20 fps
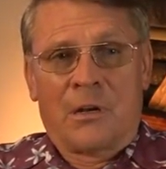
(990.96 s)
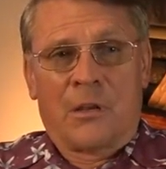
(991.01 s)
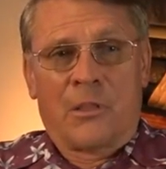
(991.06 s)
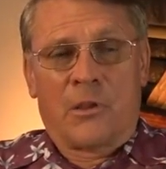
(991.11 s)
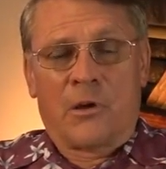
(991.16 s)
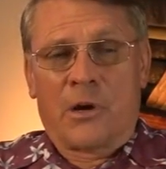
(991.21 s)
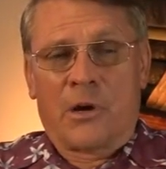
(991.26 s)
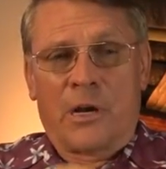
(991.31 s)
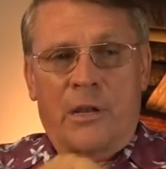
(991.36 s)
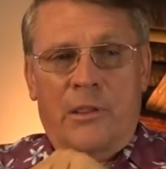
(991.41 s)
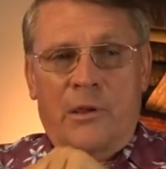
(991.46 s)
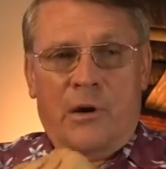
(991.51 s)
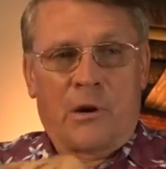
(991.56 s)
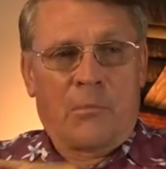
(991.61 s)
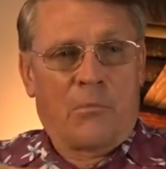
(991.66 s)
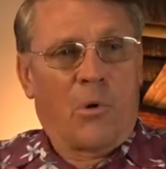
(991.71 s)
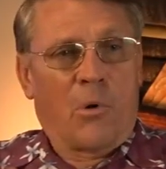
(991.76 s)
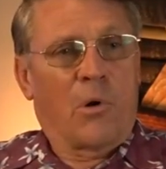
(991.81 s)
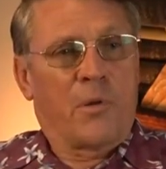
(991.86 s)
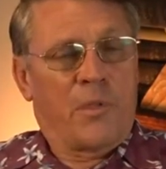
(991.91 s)
There
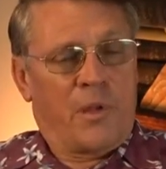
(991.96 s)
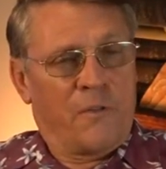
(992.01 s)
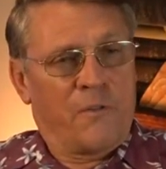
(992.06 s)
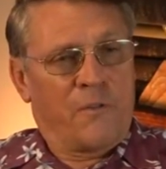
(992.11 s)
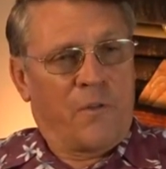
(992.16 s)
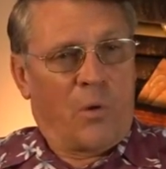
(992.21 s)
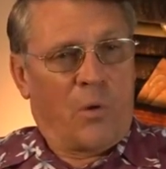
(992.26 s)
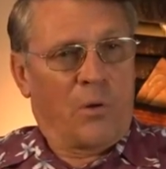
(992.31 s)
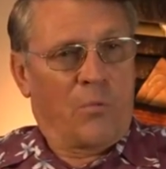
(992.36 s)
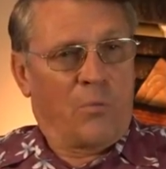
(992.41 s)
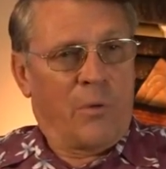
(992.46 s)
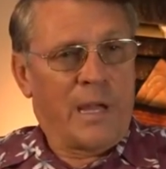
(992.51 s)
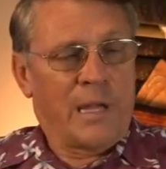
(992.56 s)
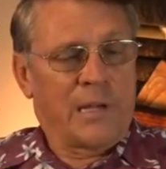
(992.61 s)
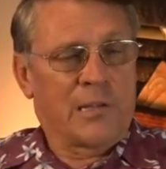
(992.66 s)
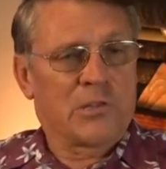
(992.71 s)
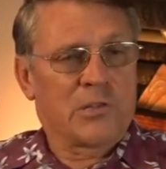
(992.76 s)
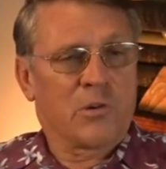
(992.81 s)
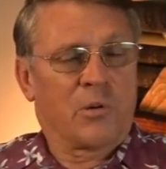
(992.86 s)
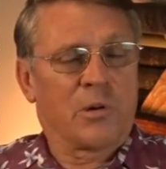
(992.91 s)
are more than 4 winds,